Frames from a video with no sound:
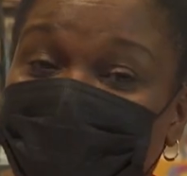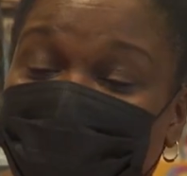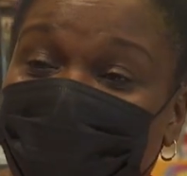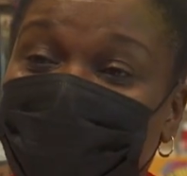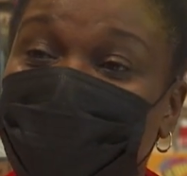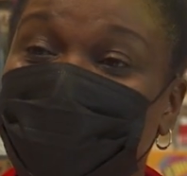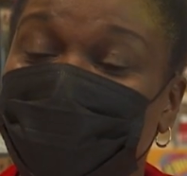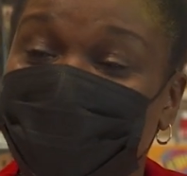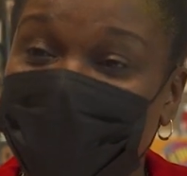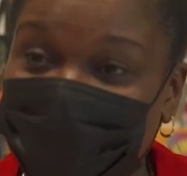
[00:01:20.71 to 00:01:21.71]
for
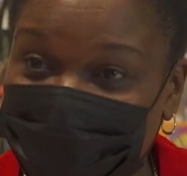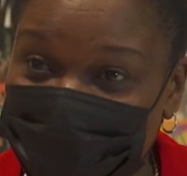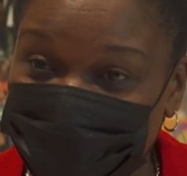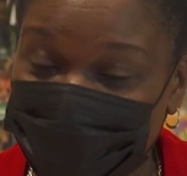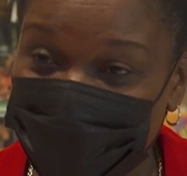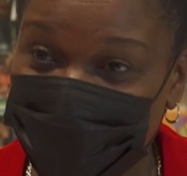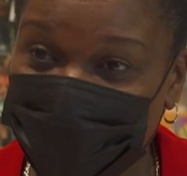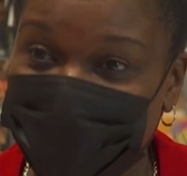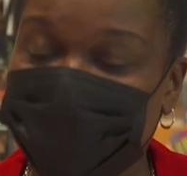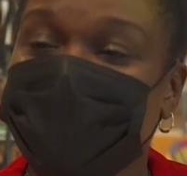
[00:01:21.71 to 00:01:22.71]
Jamaican
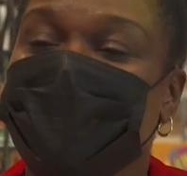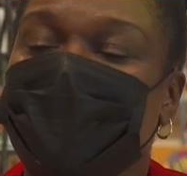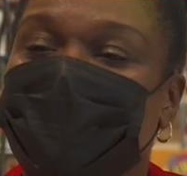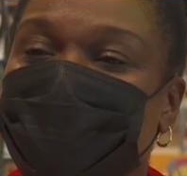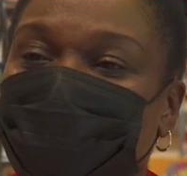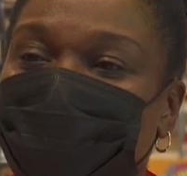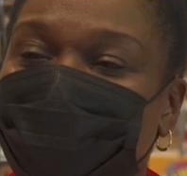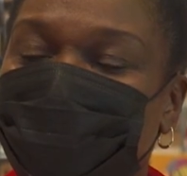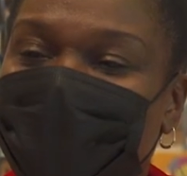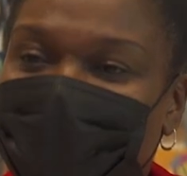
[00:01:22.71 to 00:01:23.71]
producers to
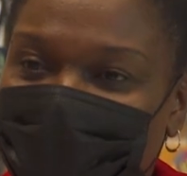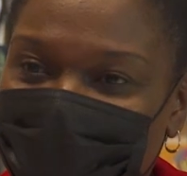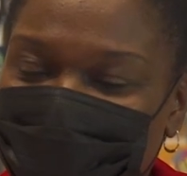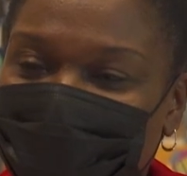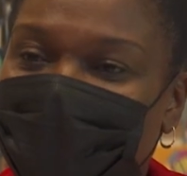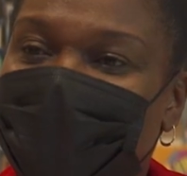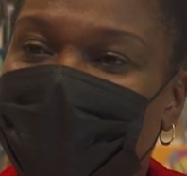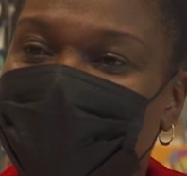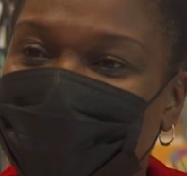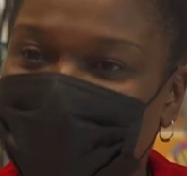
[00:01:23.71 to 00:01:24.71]
market
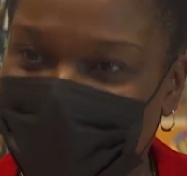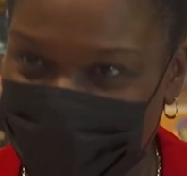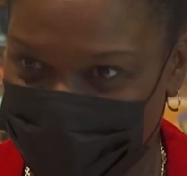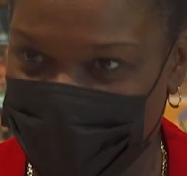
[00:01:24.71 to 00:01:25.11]
and sell their